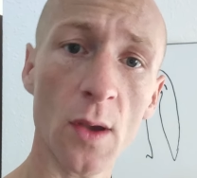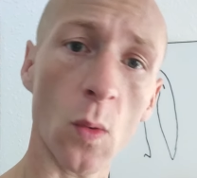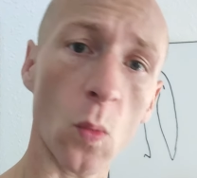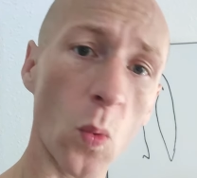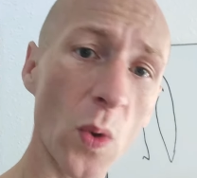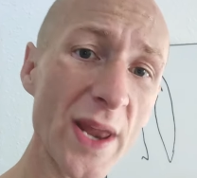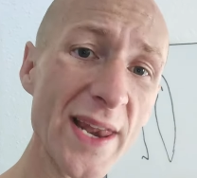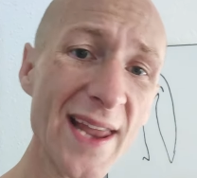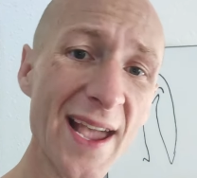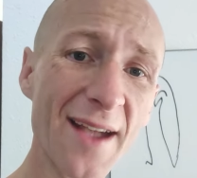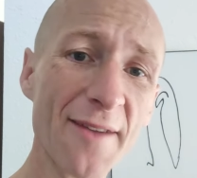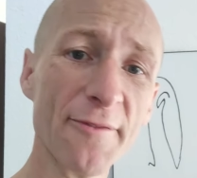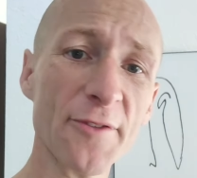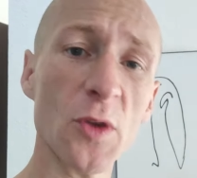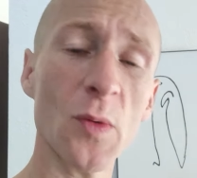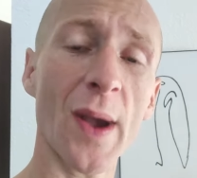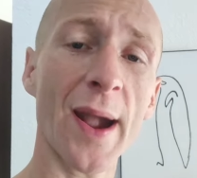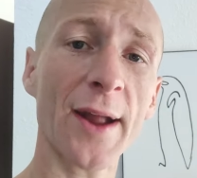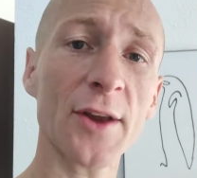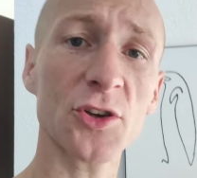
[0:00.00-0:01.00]
When have
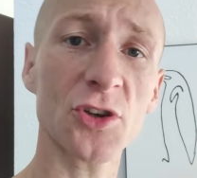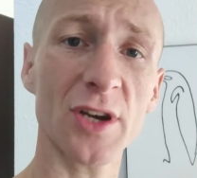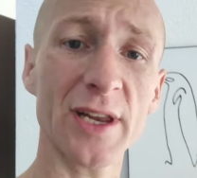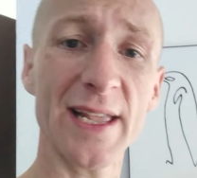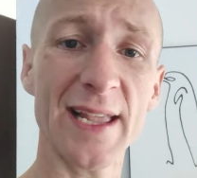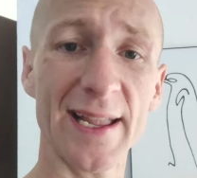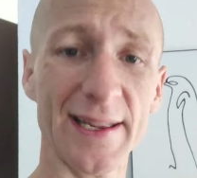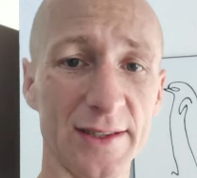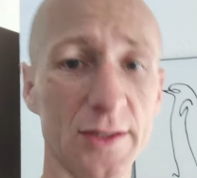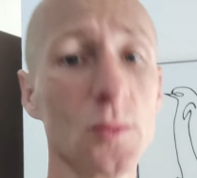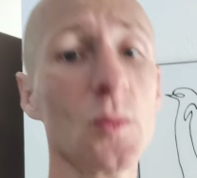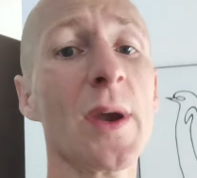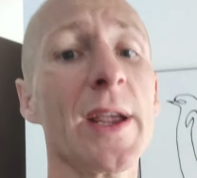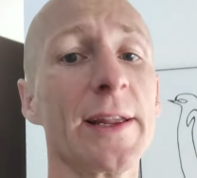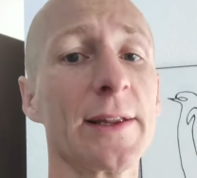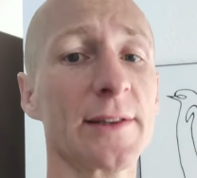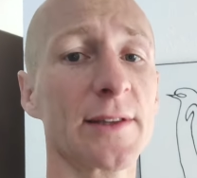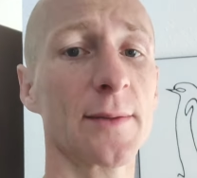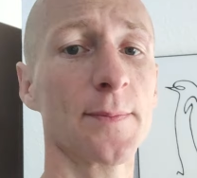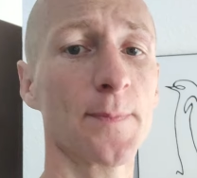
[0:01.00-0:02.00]
you actually hit a
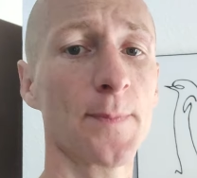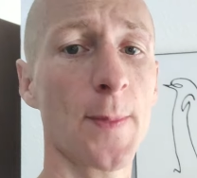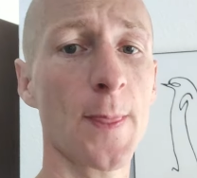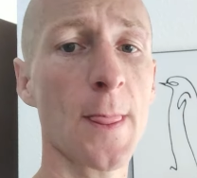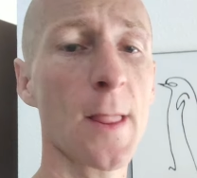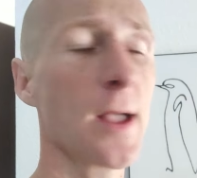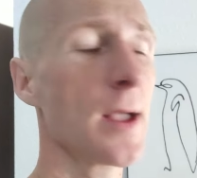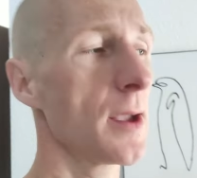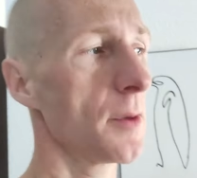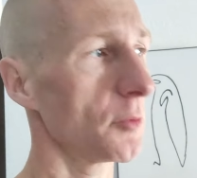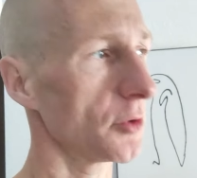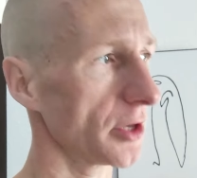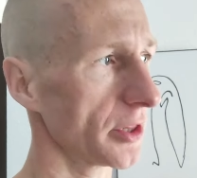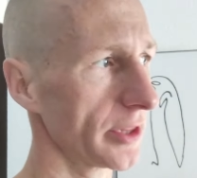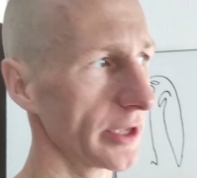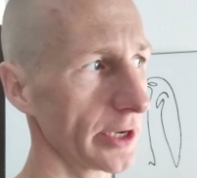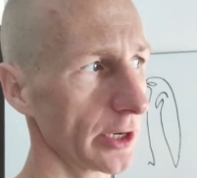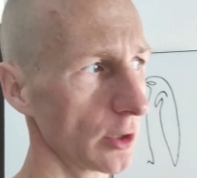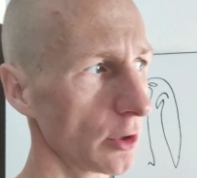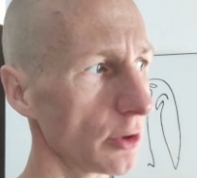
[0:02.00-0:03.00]
weight? What I
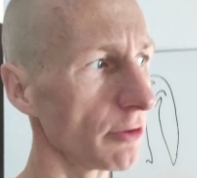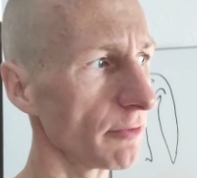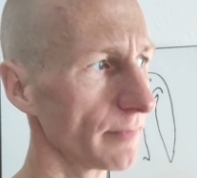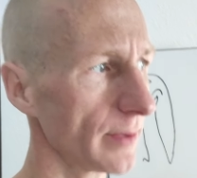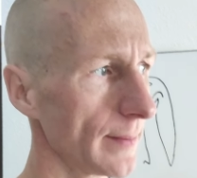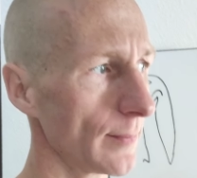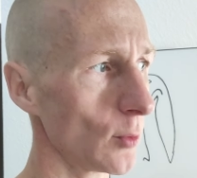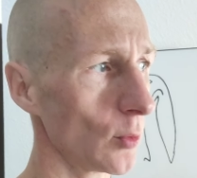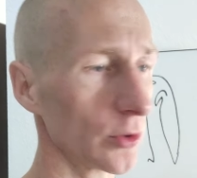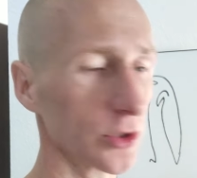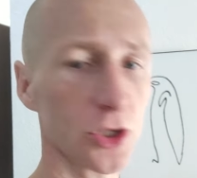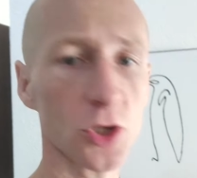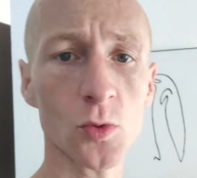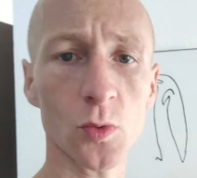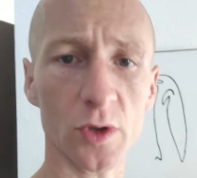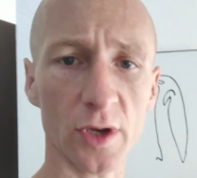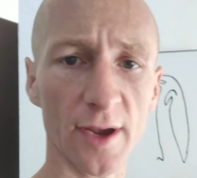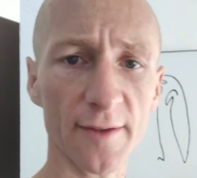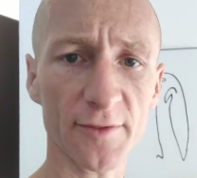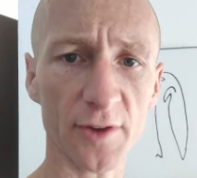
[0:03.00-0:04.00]
think a lot of people will do,
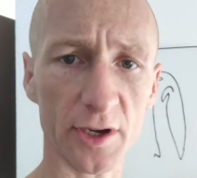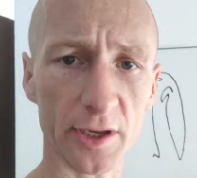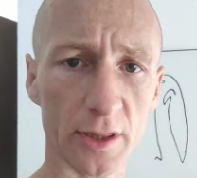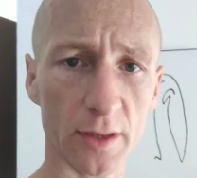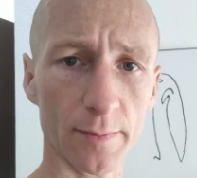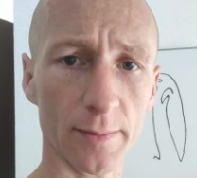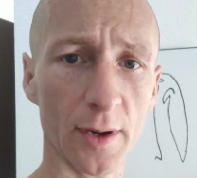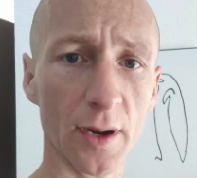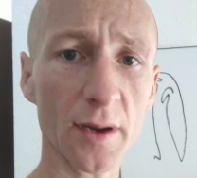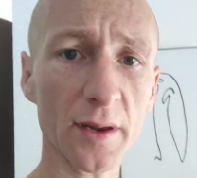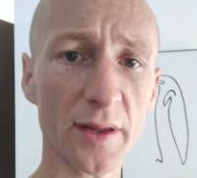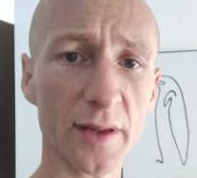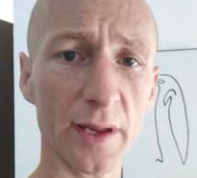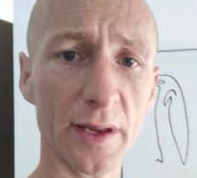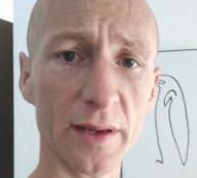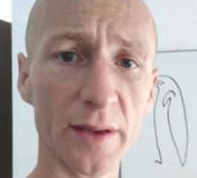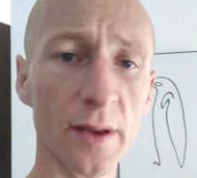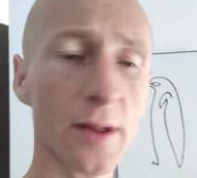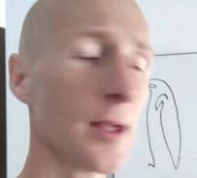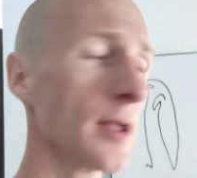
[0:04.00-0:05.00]
what I've done in the past,
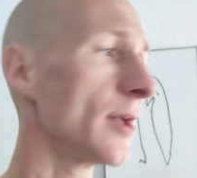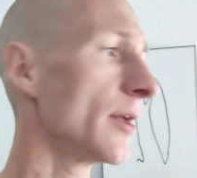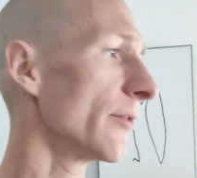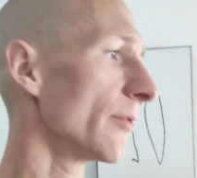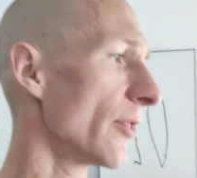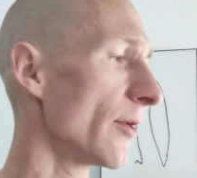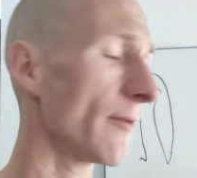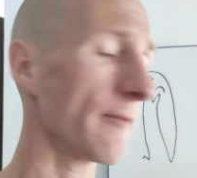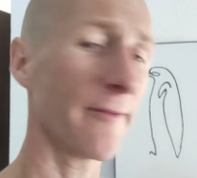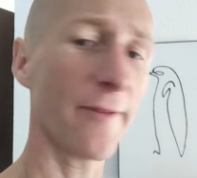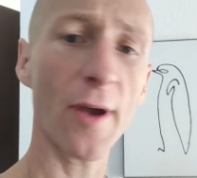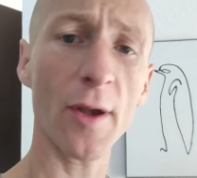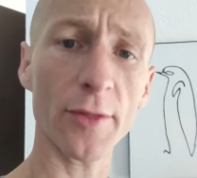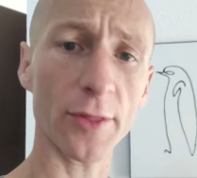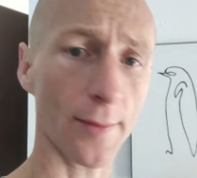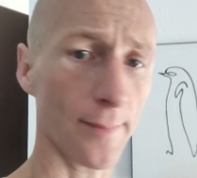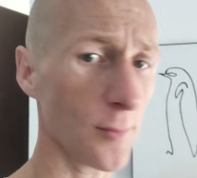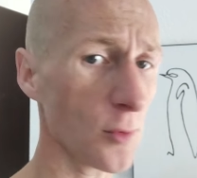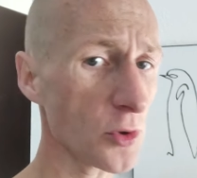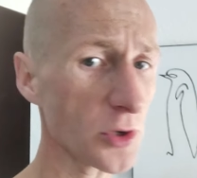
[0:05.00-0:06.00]
is
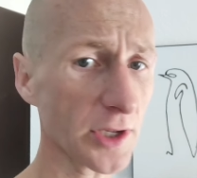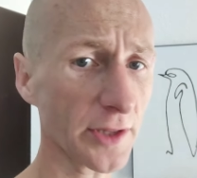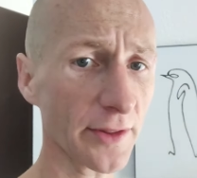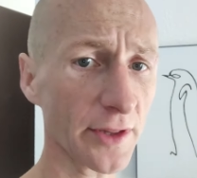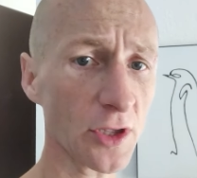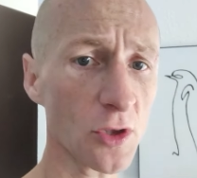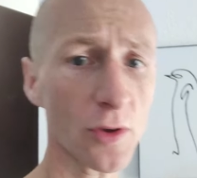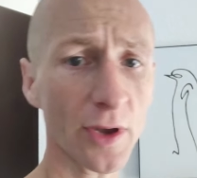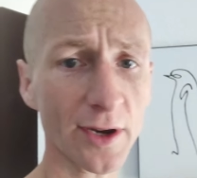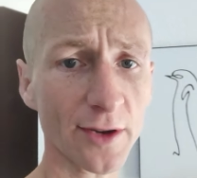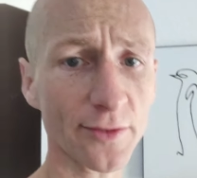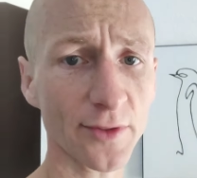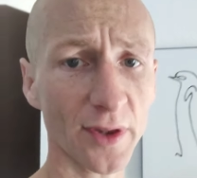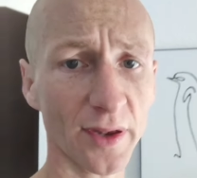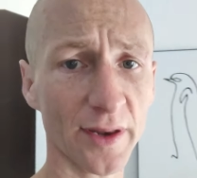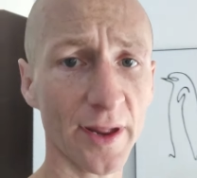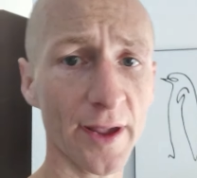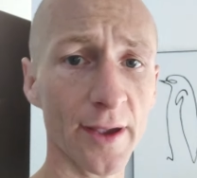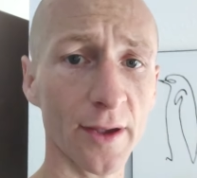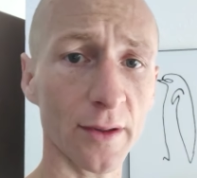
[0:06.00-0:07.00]
the morning that you get on the
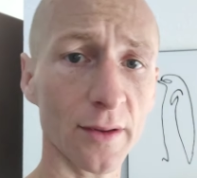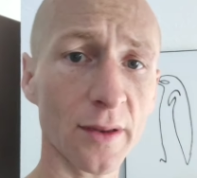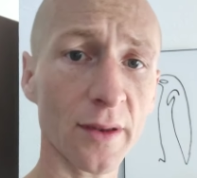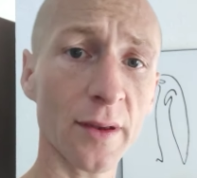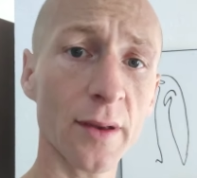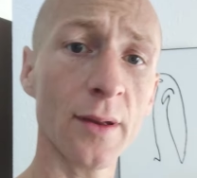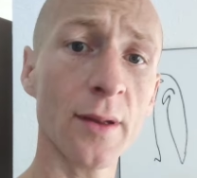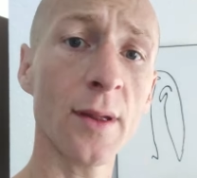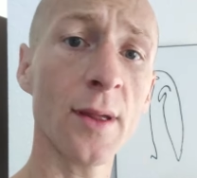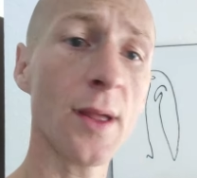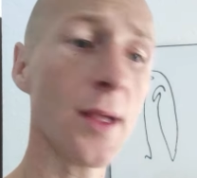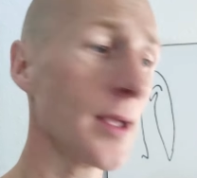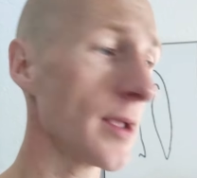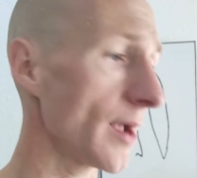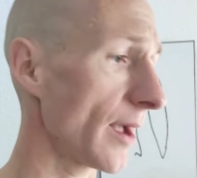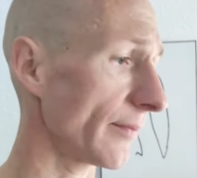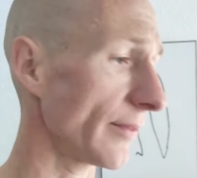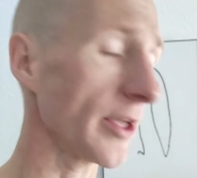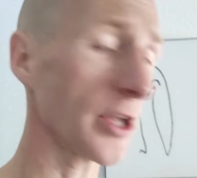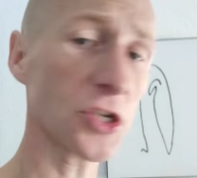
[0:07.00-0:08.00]
scales
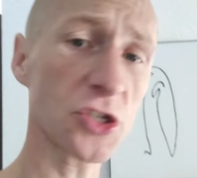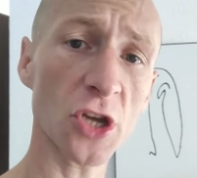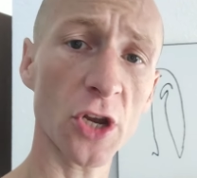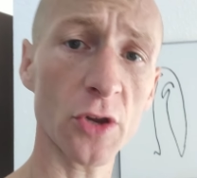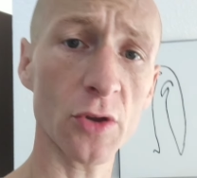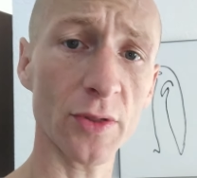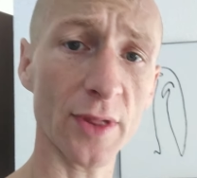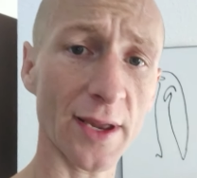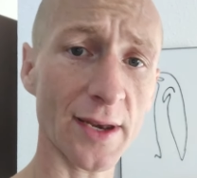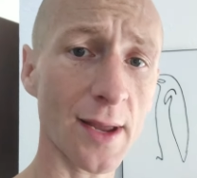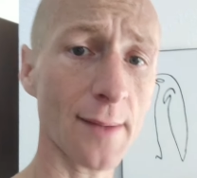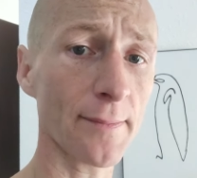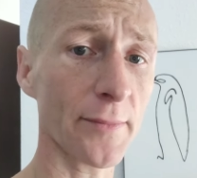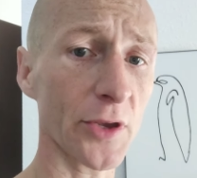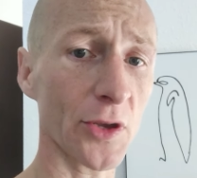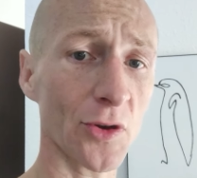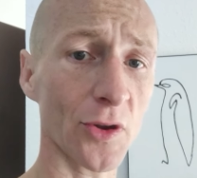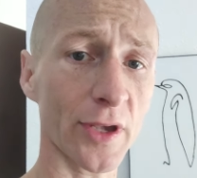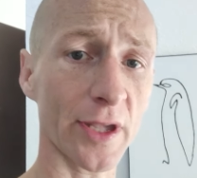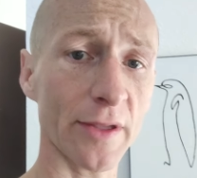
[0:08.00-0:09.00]
and they show you that number
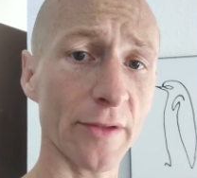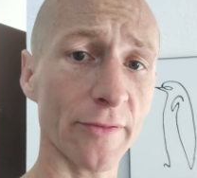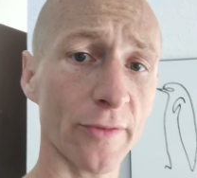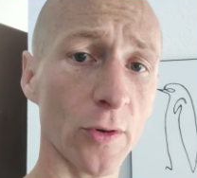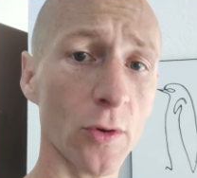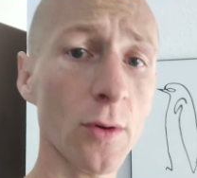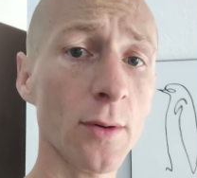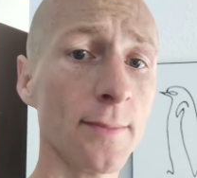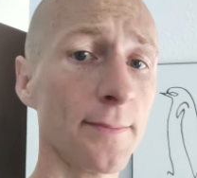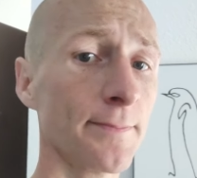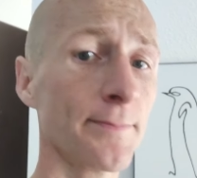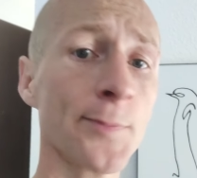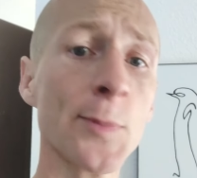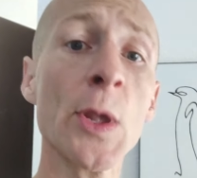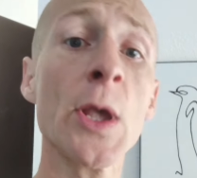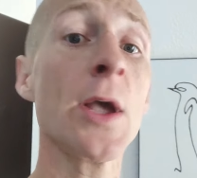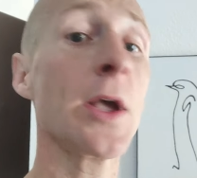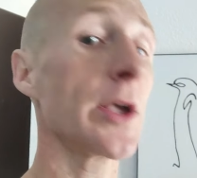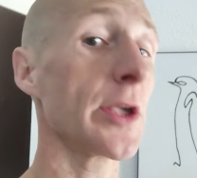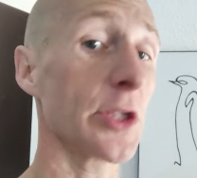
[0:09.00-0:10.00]
you're looking for,
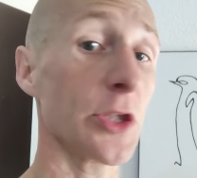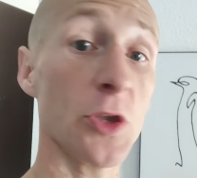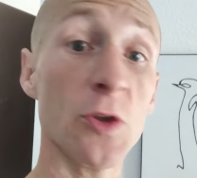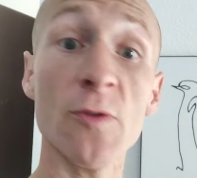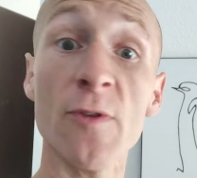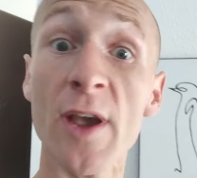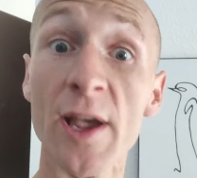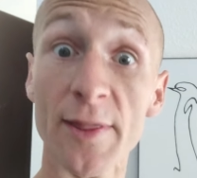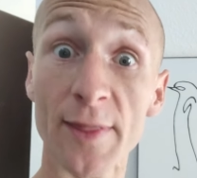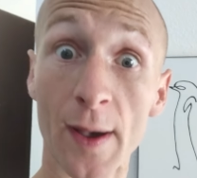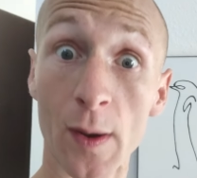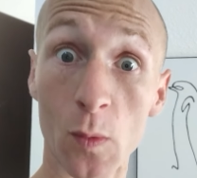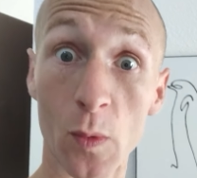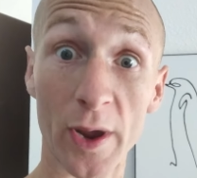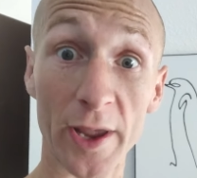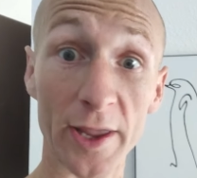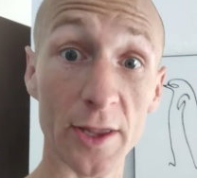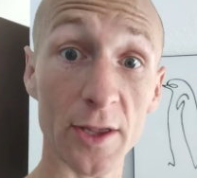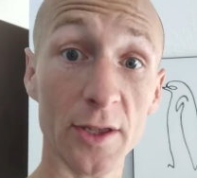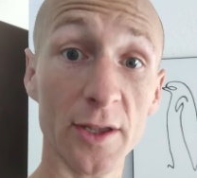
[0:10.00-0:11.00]
you hit that
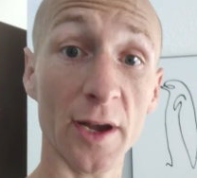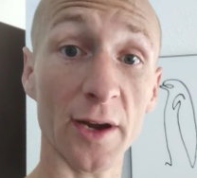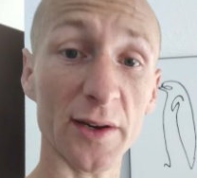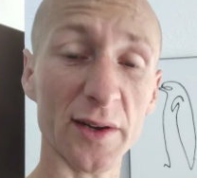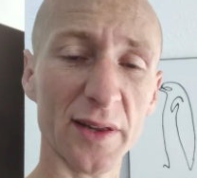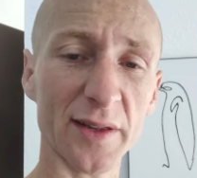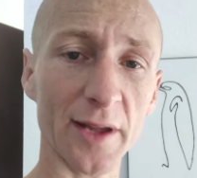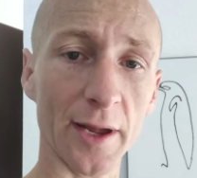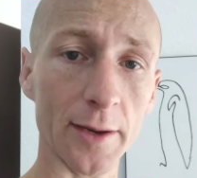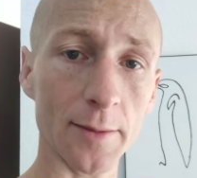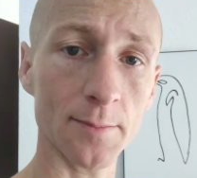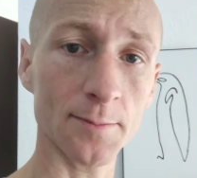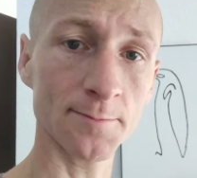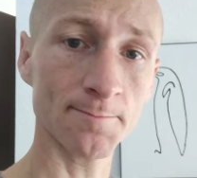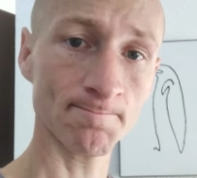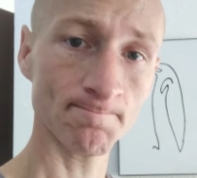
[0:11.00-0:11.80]
weight, cut's done.